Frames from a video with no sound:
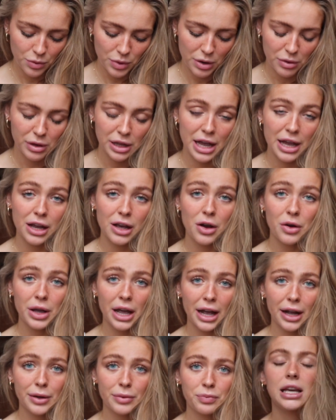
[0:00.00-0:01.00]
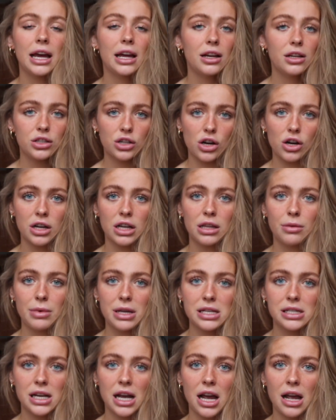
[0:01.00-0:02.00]
we were like, okay, get a dog in the
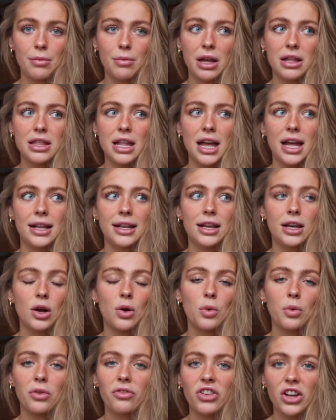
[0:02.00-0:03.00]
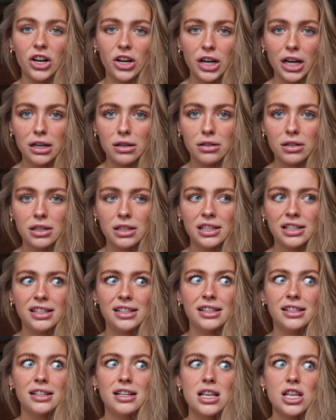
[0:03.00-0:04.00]
meantime, and then, you know, we'll figure it
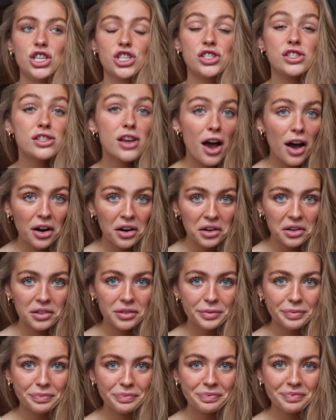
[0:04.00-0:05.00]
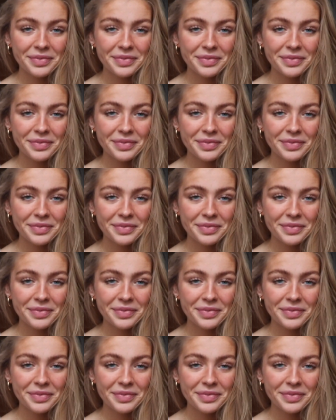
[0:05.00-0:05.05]
out. So